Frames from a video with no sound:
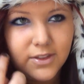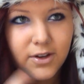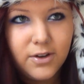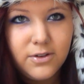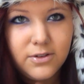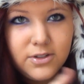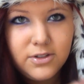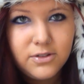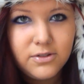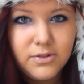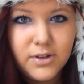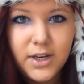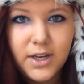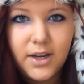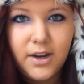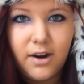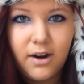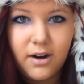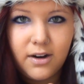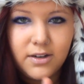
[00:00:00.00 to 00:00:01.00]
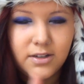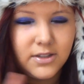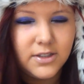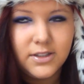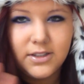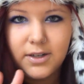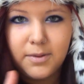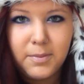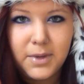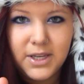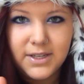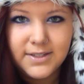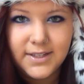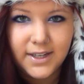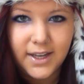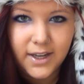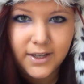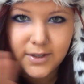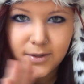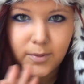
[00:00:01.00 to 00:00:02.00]
Those three are just amazing.
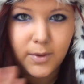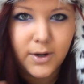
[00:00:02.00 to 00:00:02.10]
I could